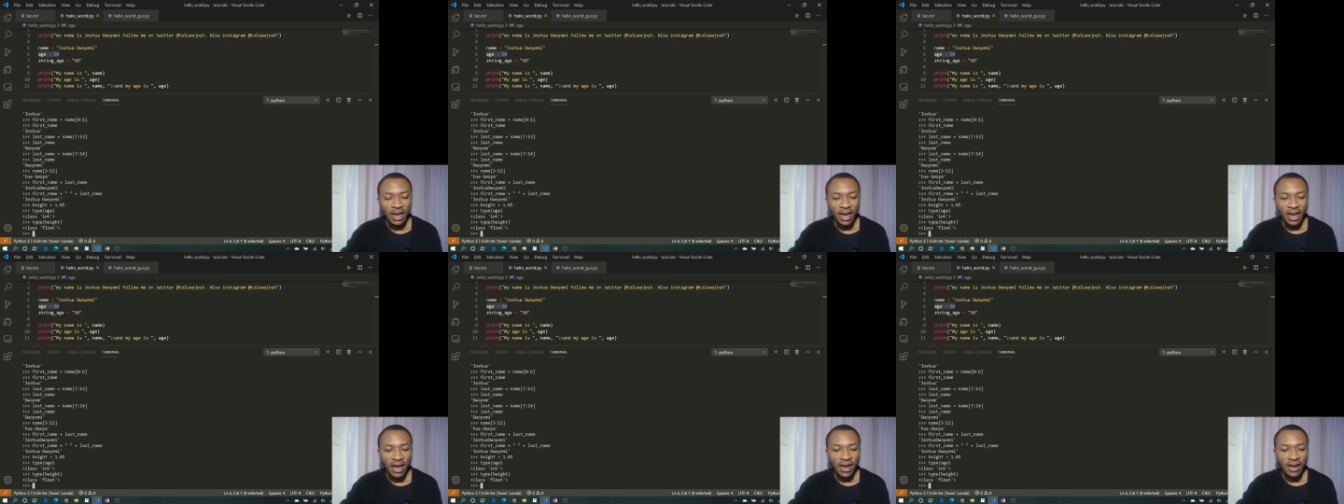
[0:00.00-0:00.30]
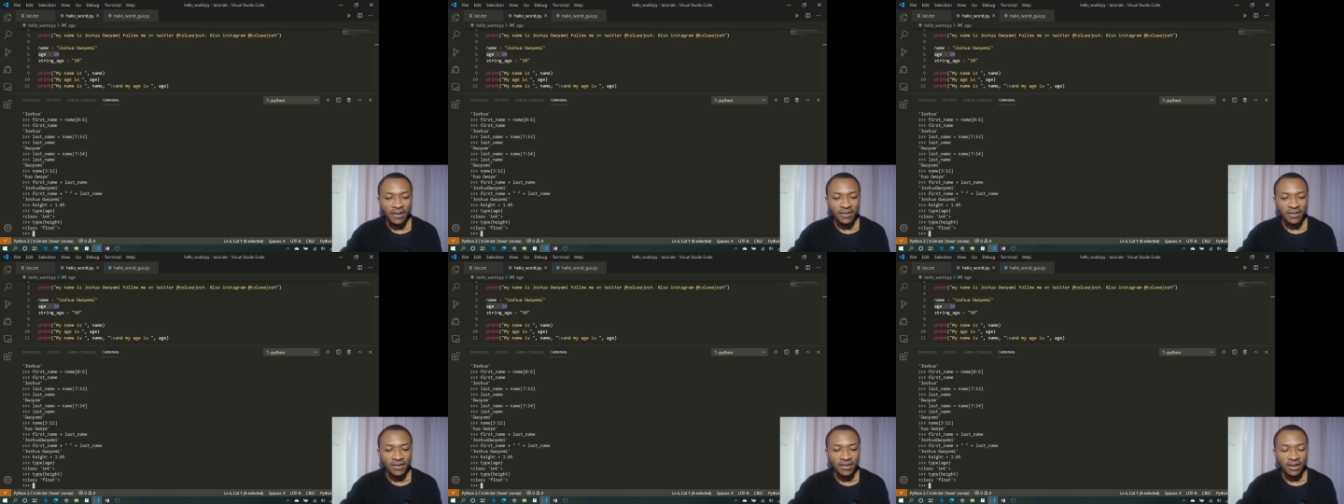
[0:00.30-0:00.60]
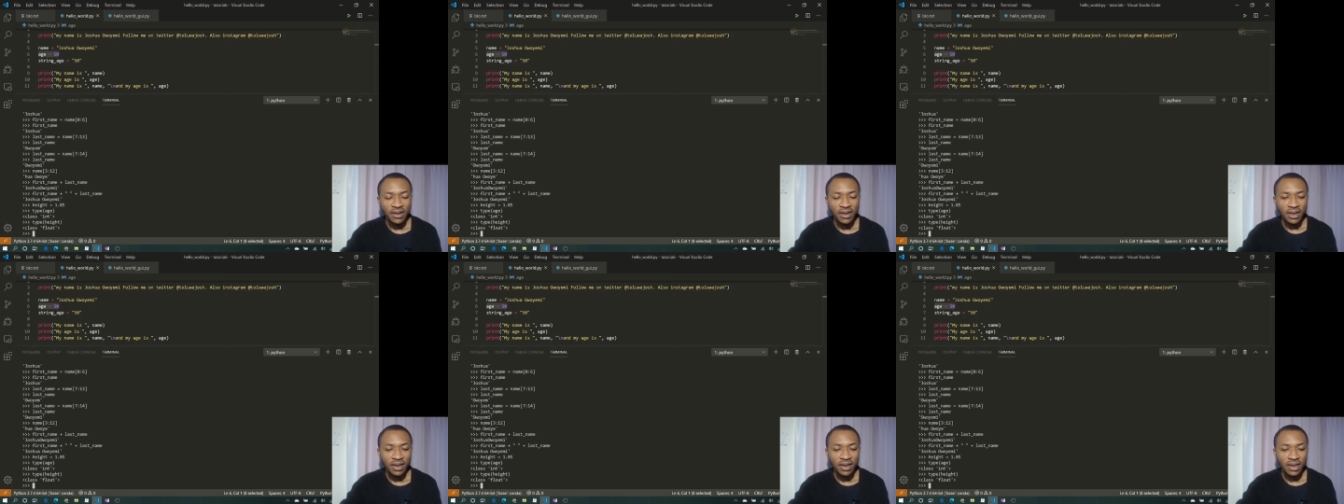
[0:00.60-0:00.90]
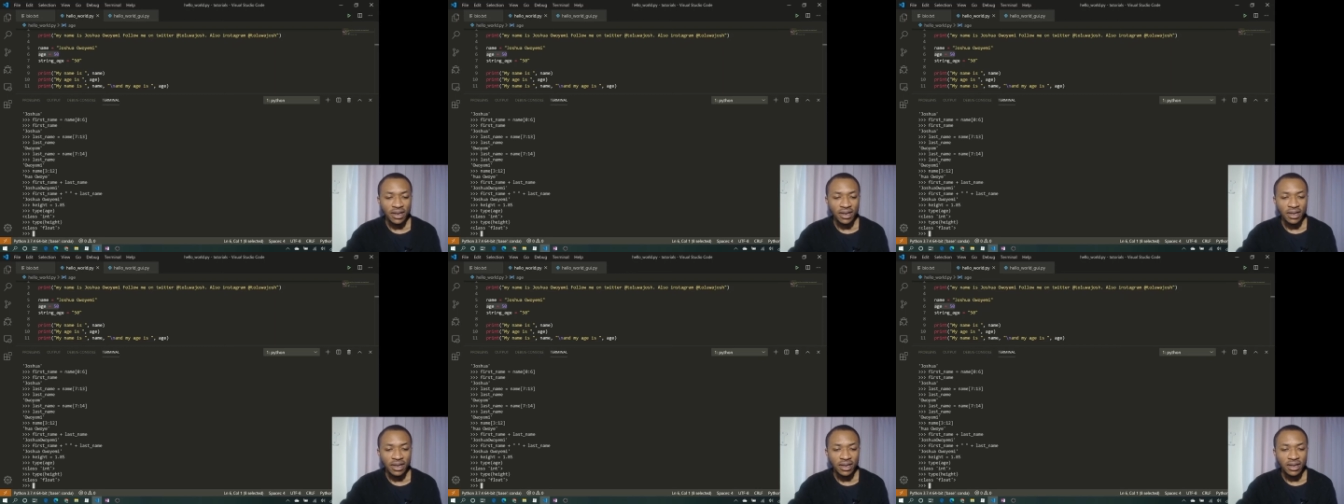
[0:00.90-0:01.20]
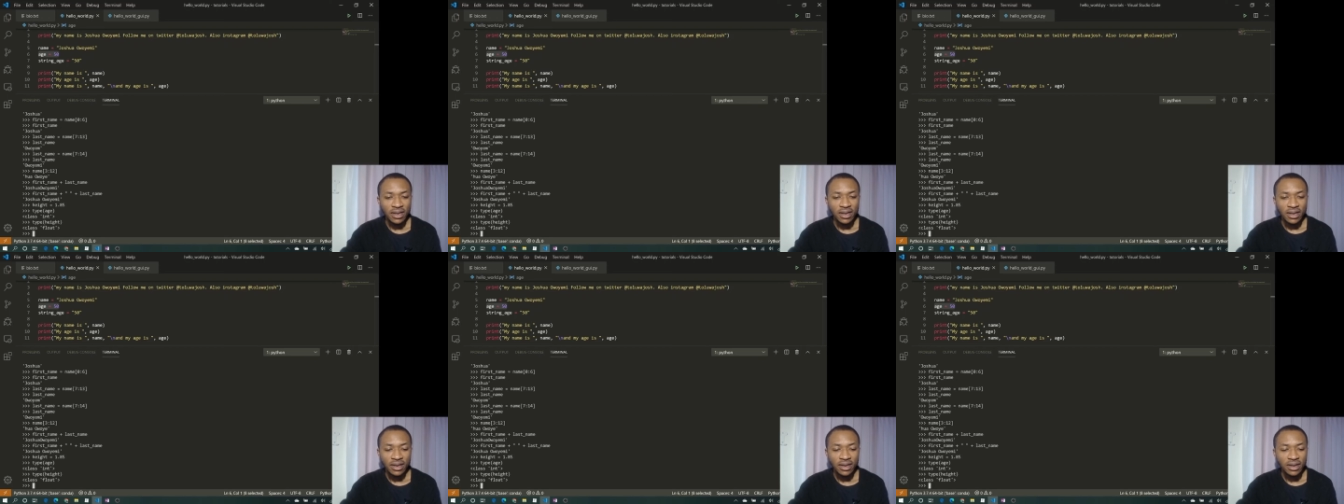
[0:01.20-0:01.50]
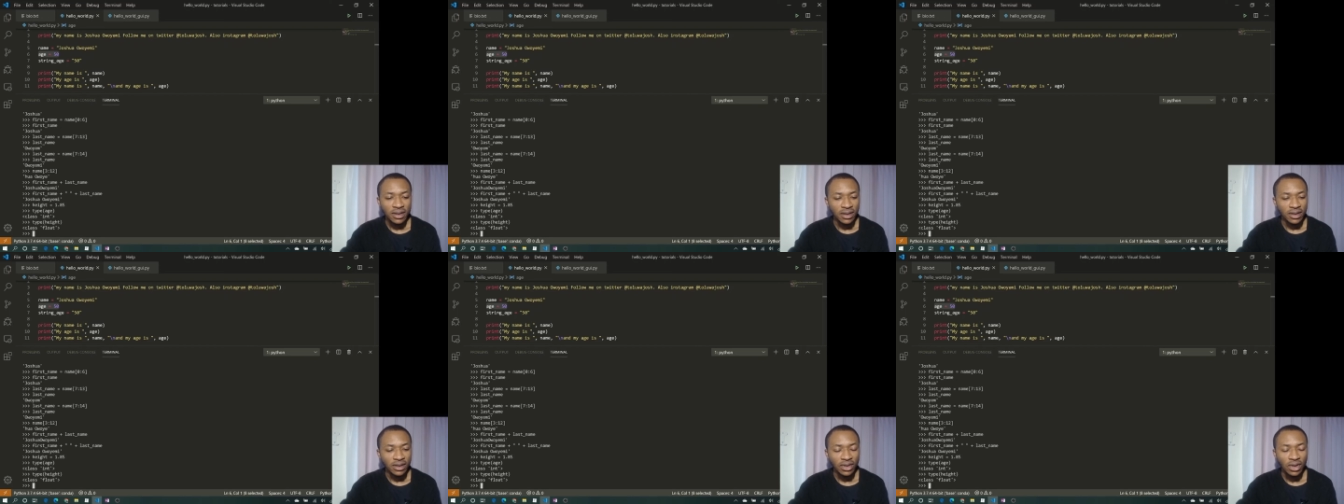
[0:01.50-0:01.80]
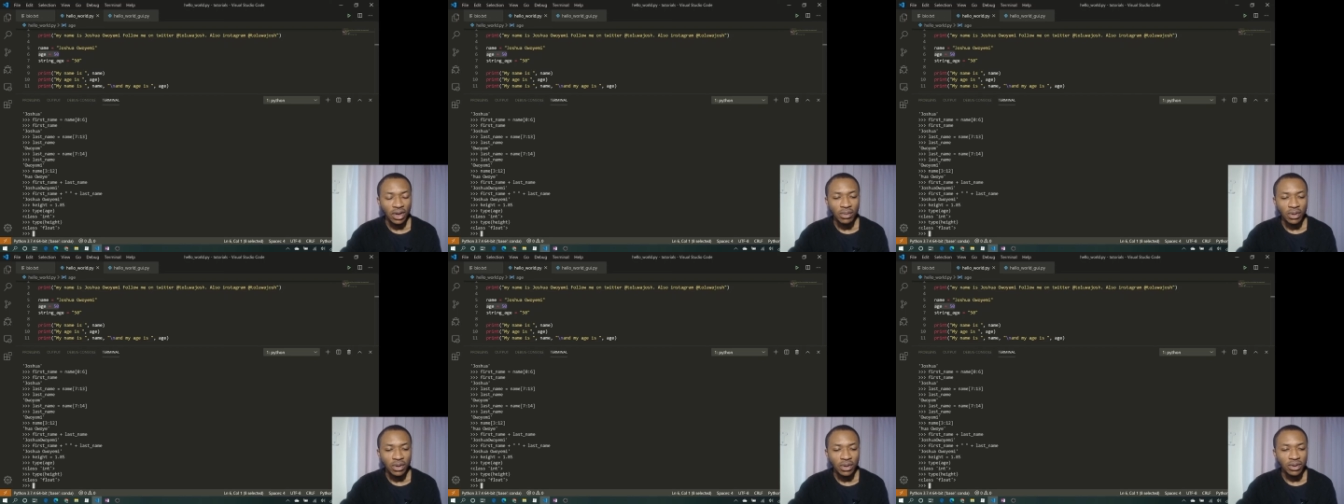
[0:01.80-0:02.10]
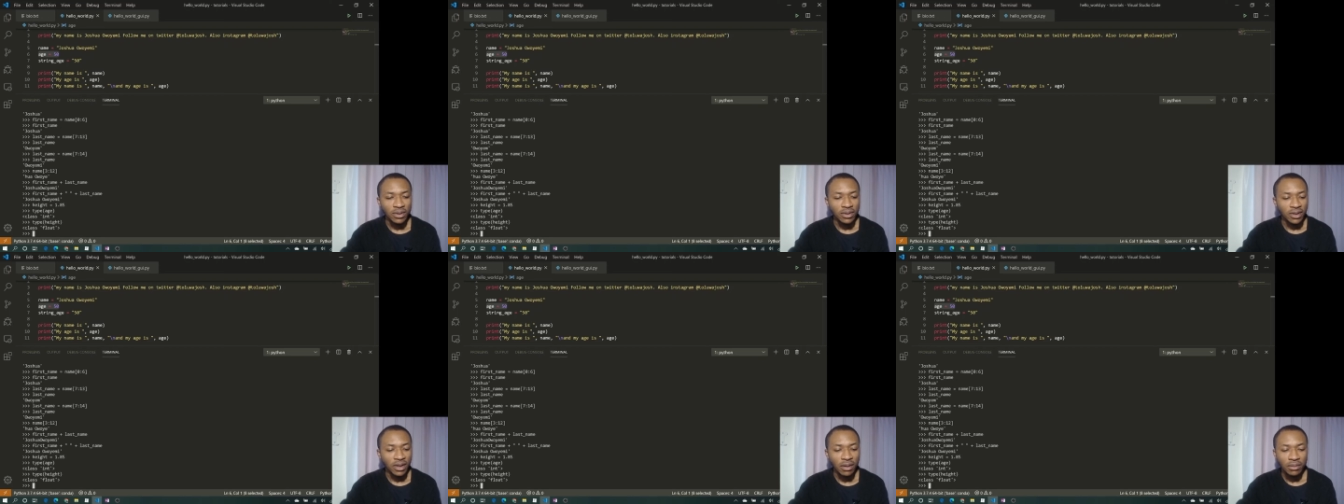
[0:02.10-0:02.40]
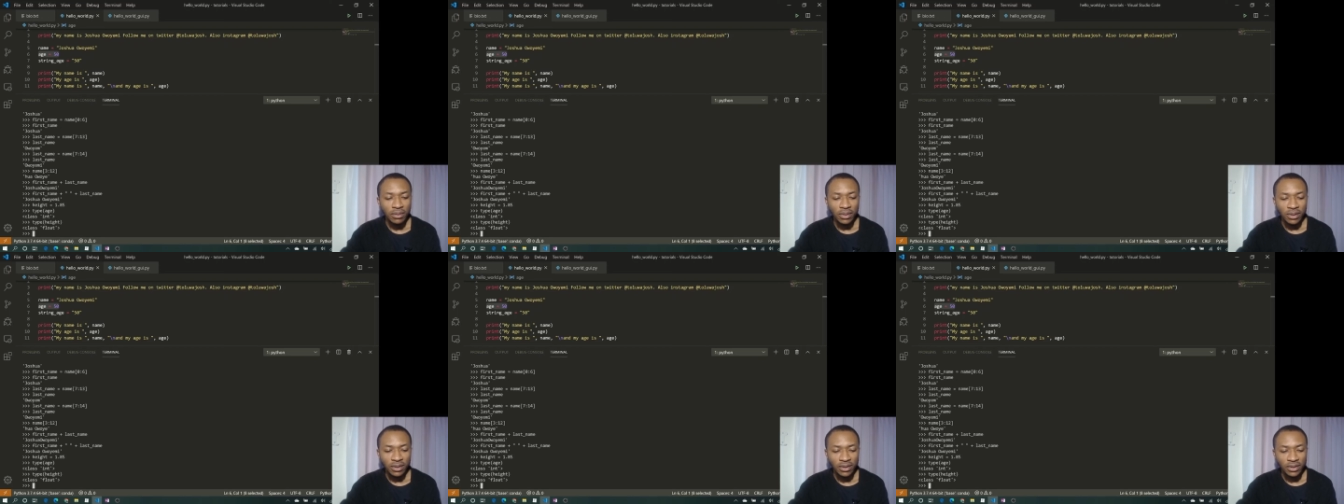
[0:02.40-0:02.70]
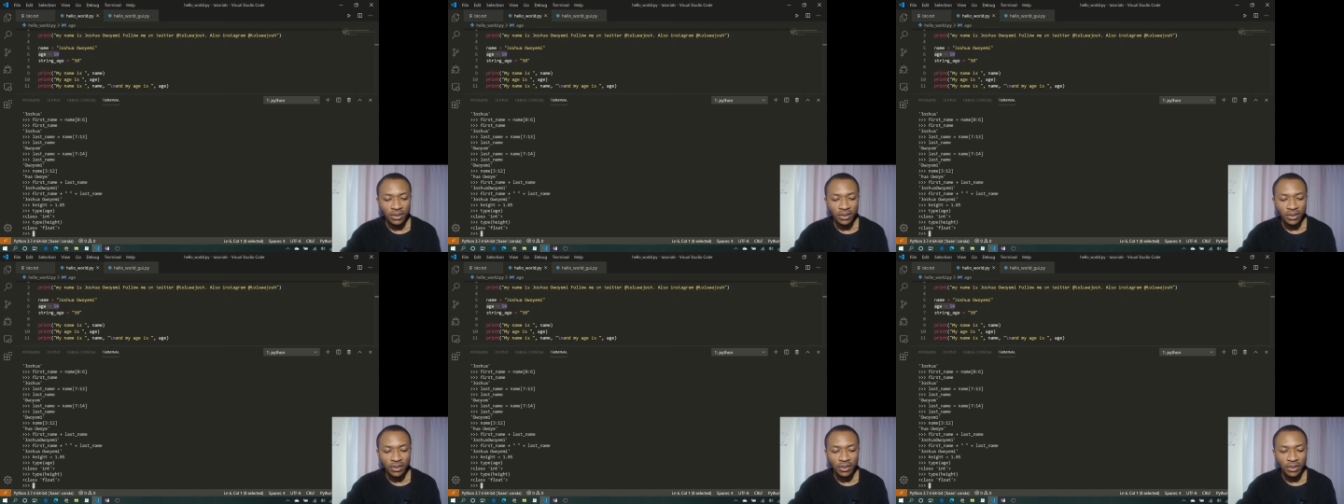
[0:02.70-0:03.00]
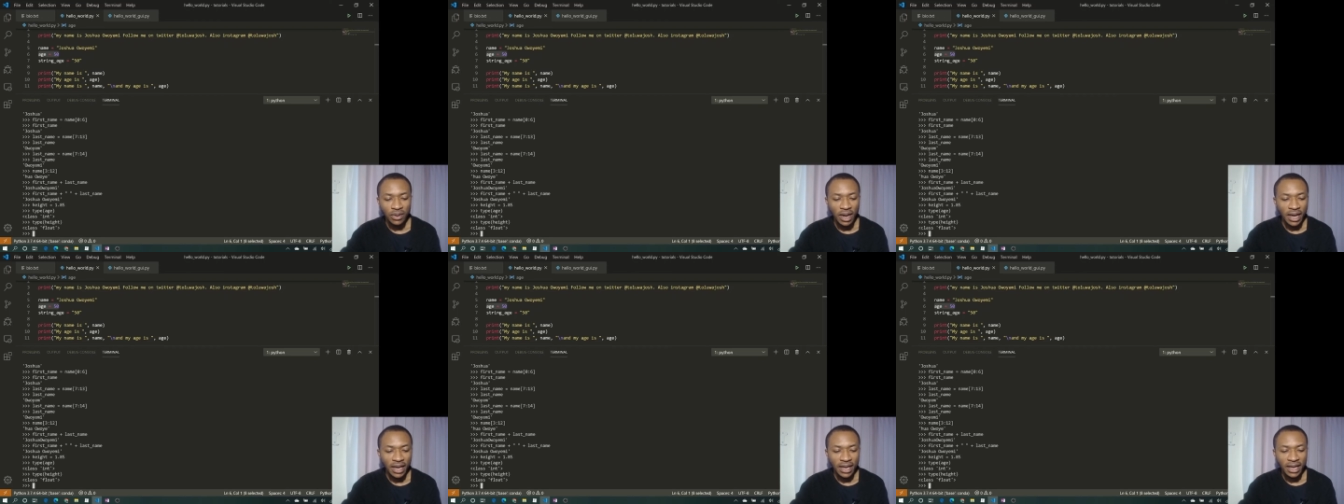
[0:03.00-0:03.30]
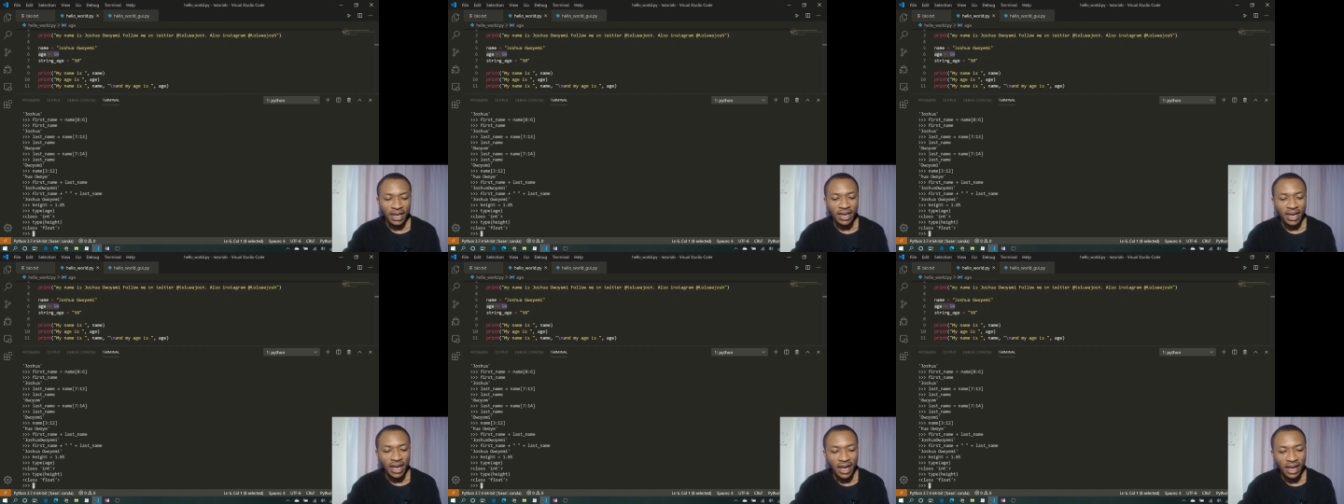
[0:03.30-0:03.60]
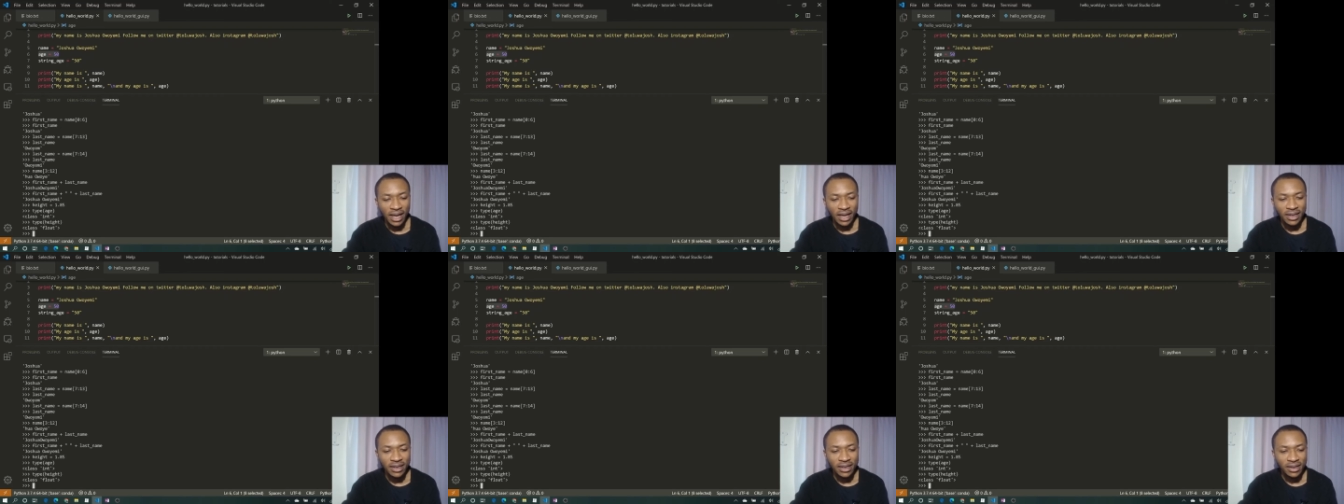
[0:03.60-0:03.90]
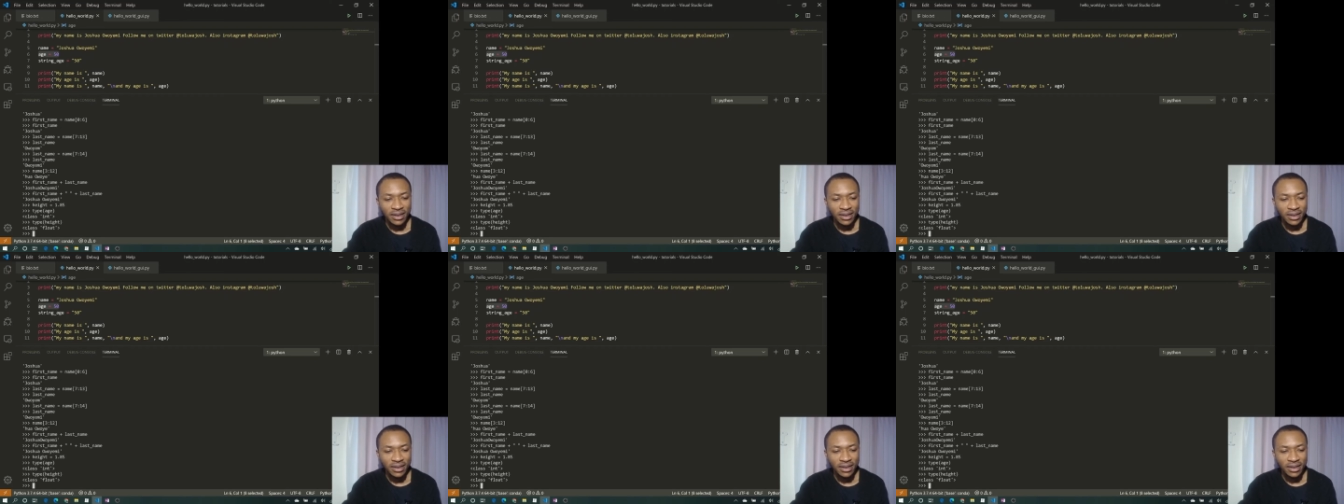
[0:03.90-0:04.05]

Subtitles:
as a normal number. So I can add